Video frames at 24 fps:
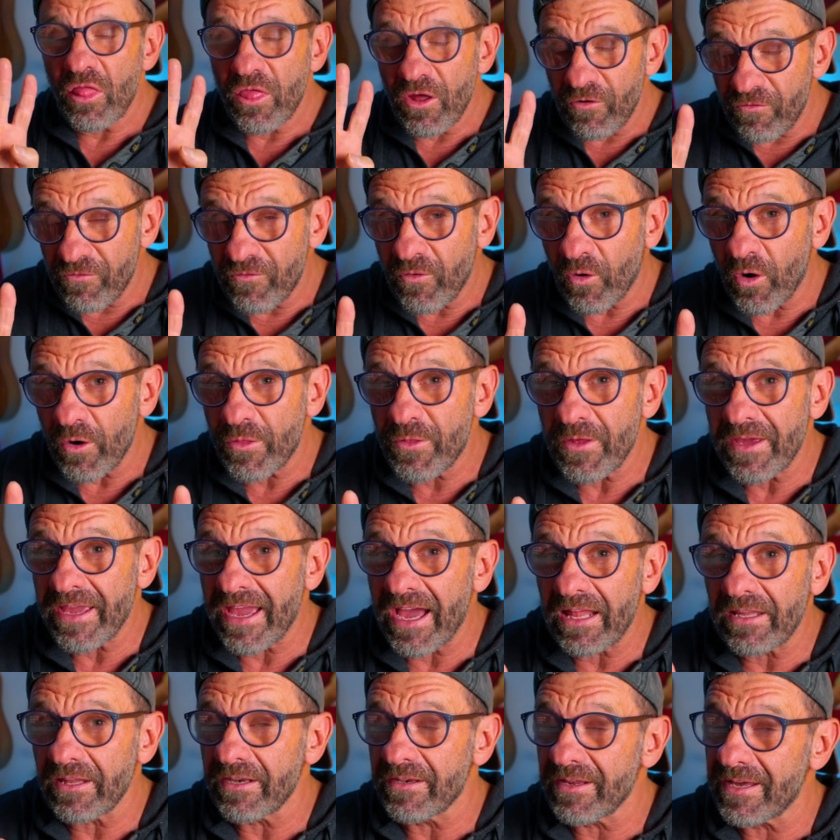The fourth thing
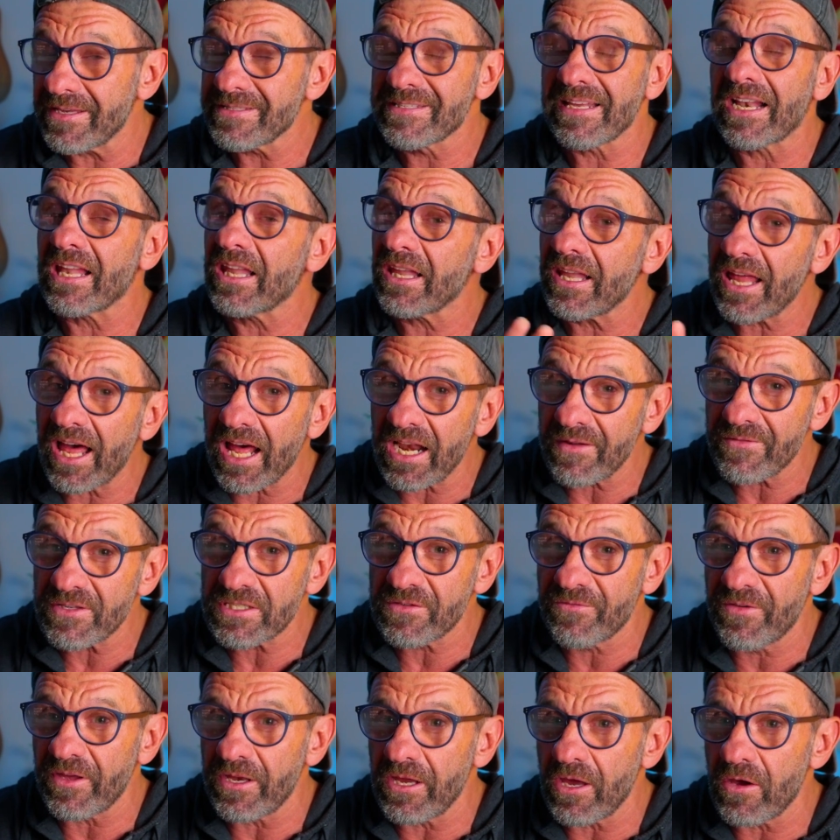Ali does in a lot of
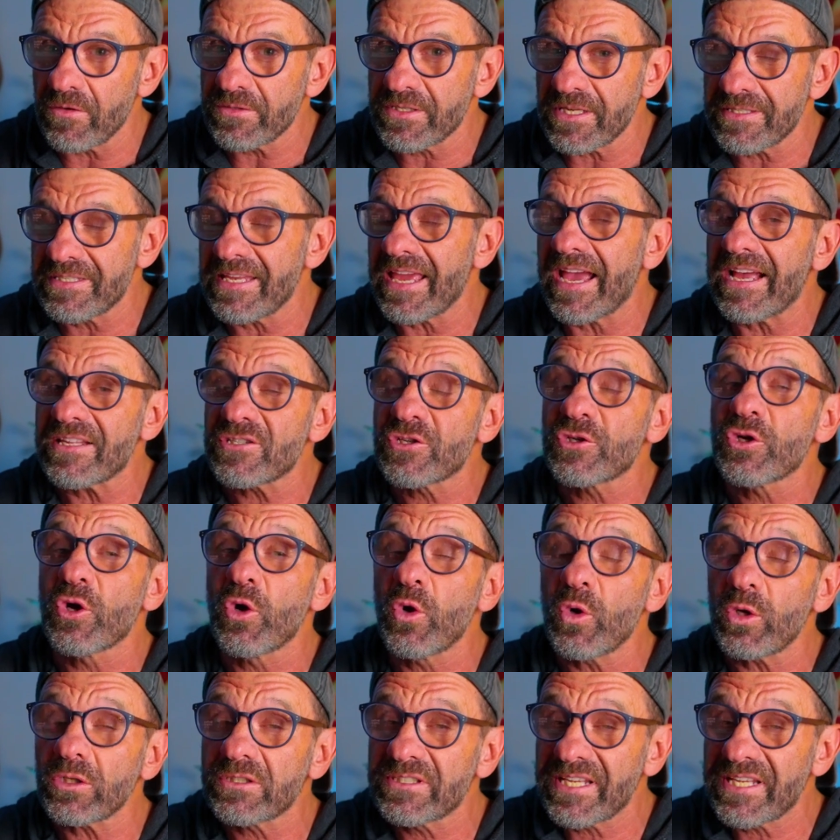his videos is he adds cool